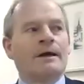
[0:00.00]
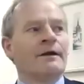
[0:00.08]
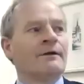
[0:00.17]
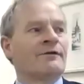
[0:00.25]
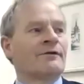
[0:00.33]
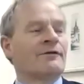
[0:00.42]

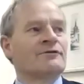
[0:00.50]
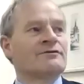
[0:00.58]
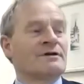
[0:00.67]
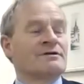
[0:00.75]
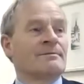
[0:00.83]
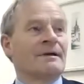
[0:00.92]
There's no
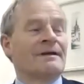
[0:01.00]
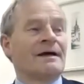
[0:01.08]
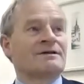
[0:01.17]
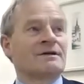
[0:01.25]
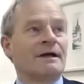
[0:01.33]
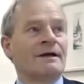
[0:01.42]
doubt about
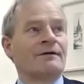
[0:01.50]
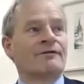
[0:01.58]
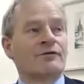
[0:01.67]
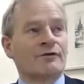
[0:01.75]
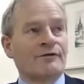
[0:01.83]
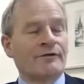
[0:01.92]
that. And of
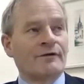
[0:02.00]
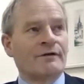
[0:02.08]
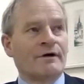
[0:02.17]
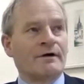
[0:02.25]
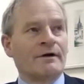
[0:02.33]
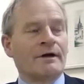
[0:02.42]
course,
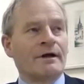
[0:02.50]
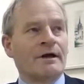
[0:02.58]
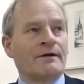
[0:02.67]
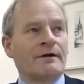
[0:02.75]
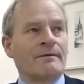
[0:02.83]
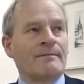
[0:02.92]
there
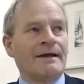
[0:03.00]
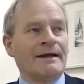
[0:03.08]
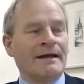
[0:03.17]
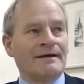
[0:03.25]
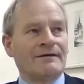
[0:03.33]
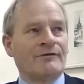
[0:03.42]
are many
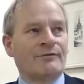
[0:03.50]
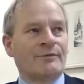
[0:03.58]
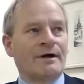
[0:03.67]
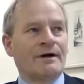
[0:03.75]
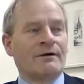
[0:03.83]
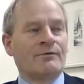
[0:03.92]
cases
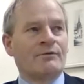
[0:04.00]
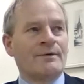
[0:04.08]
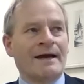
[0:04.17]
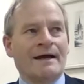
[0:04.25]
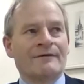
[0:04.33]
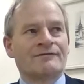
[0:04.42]
where
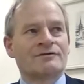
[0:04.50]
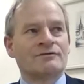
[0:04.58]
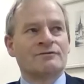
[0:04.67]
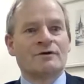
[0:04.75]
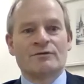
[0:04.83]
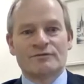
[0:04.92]
we have
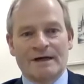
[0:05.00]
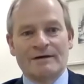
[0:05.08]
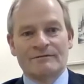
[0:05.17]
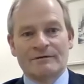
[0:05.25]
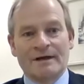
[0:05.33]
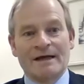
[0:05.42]
to go
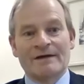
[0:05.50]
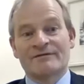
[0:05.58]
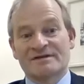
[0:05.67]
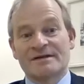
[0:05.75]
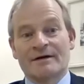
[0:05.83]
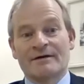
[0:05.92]
down an
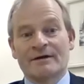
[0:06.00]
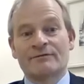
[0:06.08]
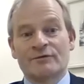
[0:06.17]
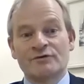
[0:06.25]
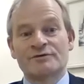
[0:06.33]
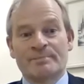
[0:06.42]
adversarial
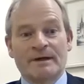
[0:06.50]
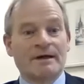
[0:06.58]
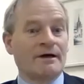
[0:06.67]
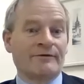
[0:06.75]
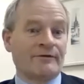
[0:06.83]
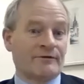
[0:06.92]
route
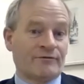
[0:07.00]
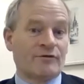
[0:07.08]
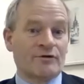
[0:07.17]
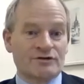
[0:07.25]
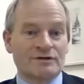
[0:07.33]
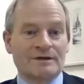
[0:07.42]
because
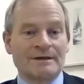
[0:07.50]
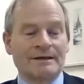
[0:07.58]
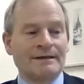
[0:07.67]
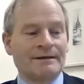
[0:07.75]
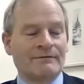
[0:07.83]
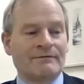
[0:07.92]

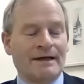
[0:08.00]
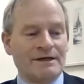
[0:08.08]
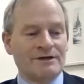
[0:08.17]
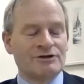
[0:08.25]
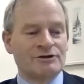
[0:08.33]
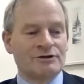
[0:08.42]
unfortunately the
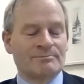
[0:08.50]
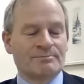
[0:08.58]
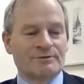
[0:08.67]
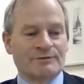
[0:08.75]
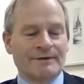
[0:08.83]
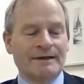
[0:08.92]
relationship
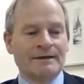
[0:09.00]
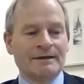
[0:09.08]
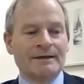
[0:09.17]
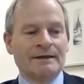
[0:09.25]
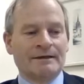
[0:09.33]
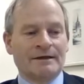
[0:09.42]
between
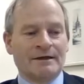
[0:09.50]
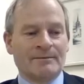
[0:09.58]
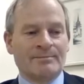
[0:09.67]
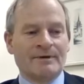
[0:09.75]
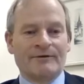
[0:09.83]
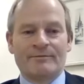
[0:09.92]
the
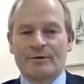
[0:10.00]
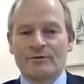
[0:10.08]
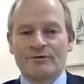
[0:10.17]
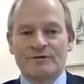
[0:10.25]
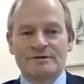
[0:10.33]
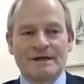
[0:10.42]
couple is
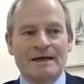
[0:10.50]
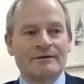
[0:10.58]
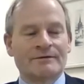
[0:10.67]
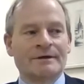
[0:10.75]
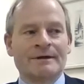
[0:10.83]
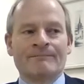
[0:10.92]
broken down.